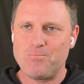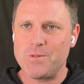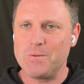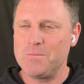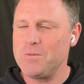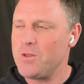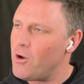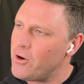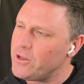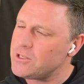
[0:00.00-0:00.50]

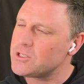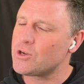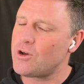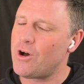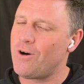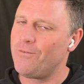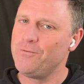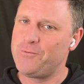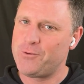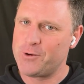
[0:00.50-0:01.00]
I'm not as
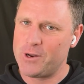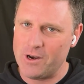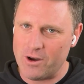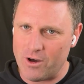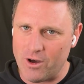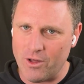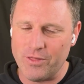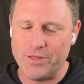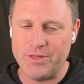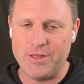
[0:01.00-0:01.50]
confident
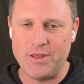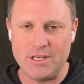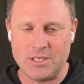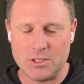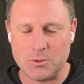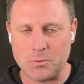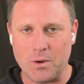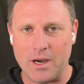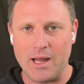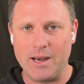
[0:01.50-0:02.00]
on
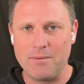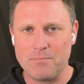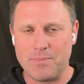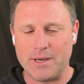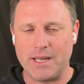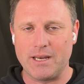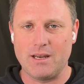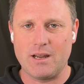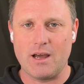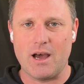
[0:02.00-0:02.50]
this one,
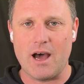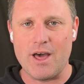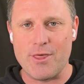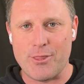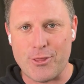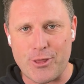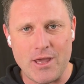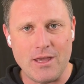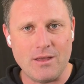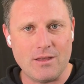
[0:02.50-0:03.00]
but I
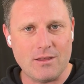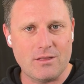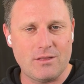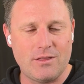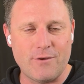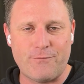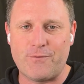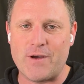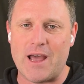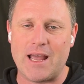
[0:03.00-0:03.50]
think
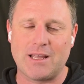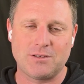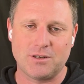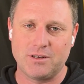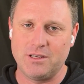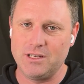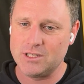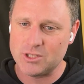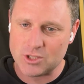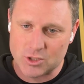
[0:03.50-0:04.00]
the fact
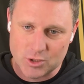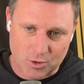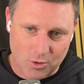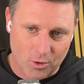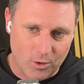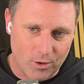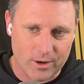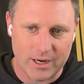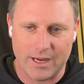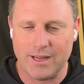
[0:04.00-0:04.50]
on his
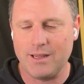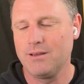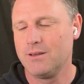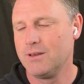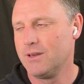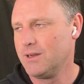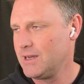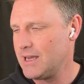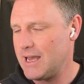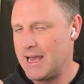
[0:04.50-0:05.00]
scoring,
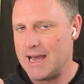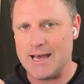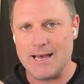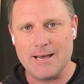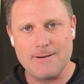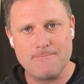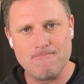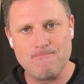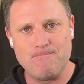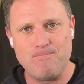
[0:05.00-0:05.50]

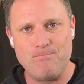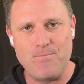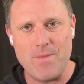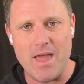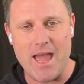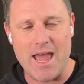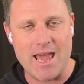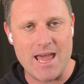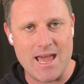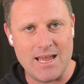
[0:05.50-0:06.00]
and
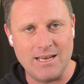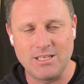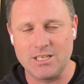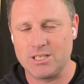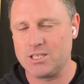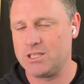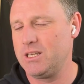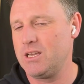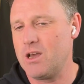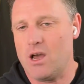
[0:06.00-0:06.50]

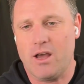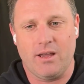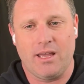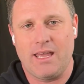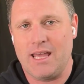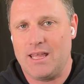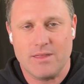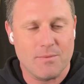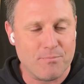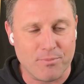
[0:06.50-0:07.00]
just the
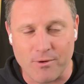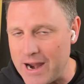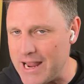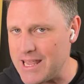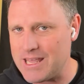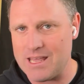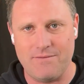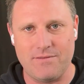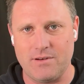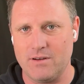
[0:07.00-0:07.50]

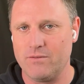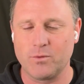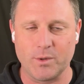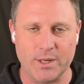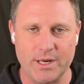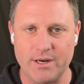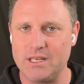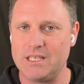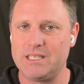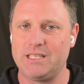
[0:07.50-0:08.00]
break even of
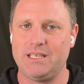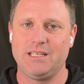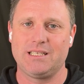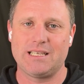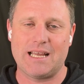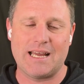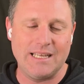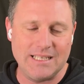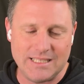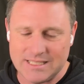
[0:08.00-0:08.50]
where he
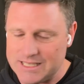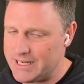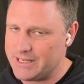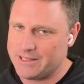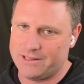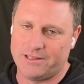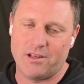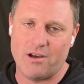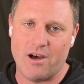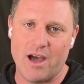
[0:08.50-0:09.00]
sits, and he's in
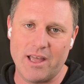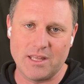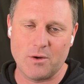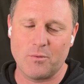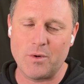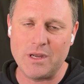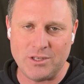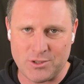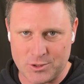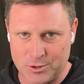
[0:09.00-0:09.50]
a line
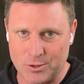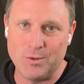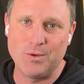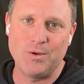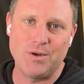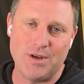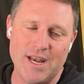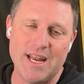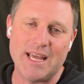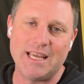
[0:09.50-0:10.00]
that we
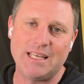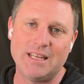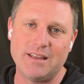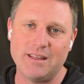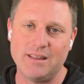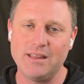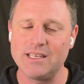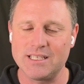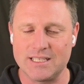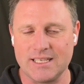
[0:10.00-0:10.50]
do need
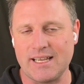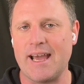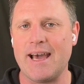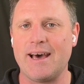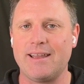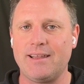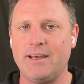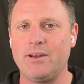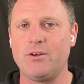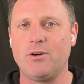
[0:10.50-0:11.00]
this
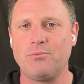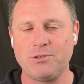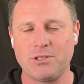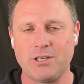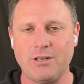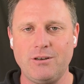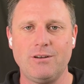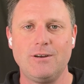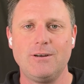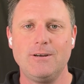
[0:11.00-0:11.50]
outlet
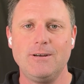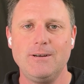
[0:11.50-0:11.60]
option.